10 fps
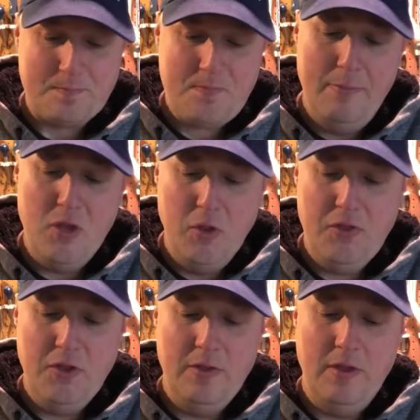The only
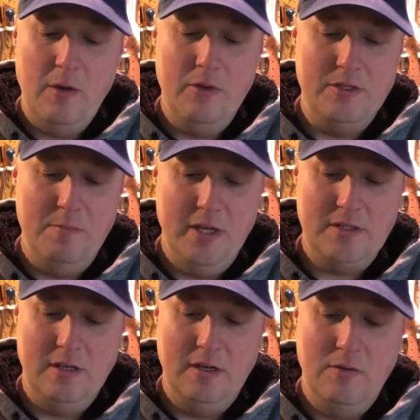thing that was
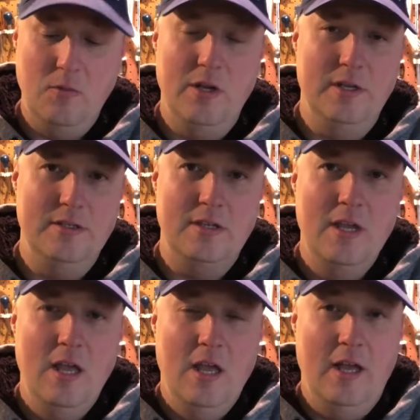missing was
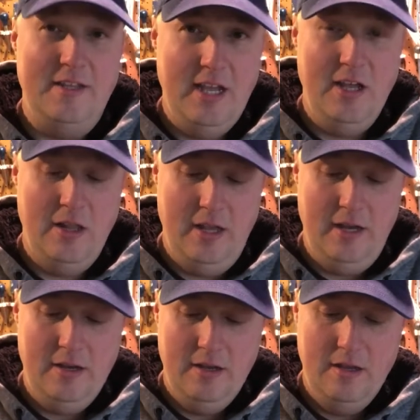a taillight,